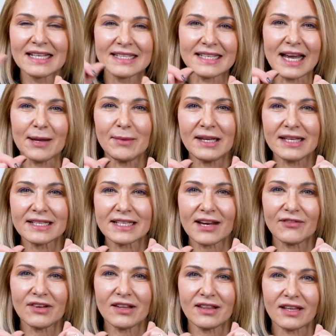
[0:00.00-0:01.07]
Timing is
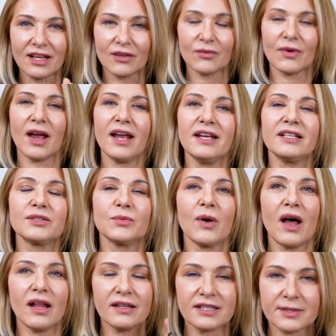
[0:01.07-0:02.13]
everything, right?
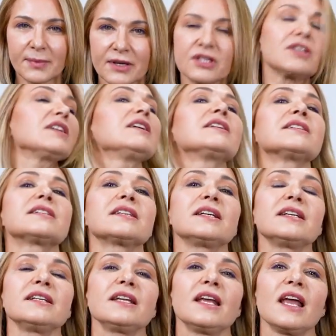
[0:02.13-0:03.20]
Well, especially in
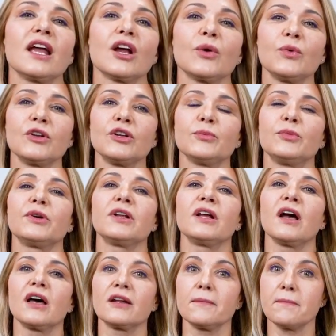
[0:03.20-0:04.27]
skincare when you're
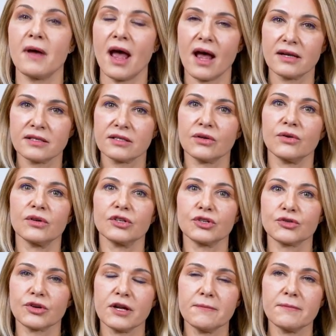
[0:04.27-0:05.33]
putting on a mask or a
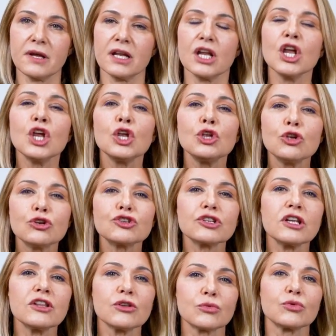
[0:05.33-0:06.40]
treatment.
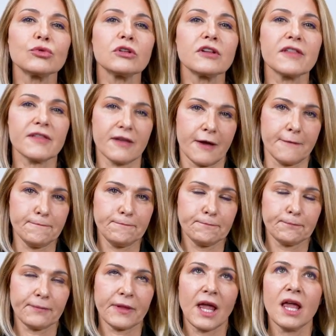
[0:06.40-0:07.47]
Usually the rule of thumb
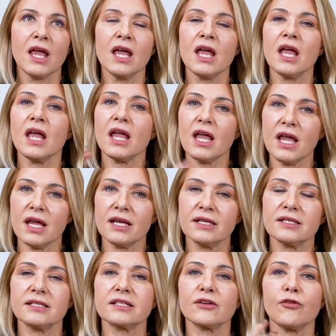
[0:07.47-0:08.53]

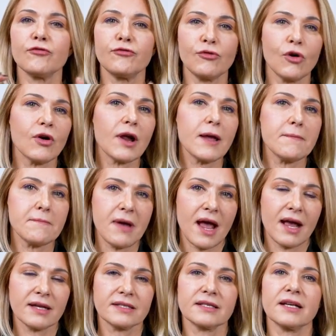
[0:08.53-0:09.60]
is for a
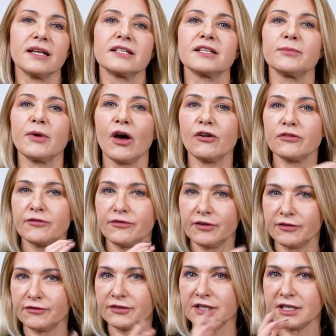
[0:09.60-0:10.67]
mask, it's about
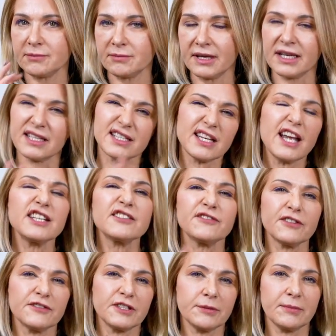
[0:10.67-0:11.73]
15 minutes, 10 to
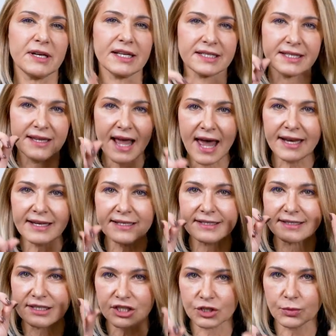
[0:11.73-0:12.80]
15 minutes. That
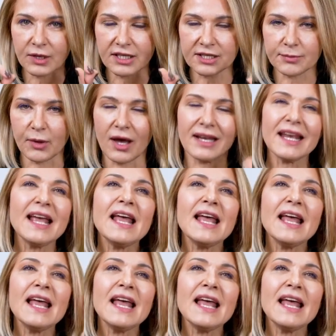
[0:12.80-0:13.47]
is the sweet spot.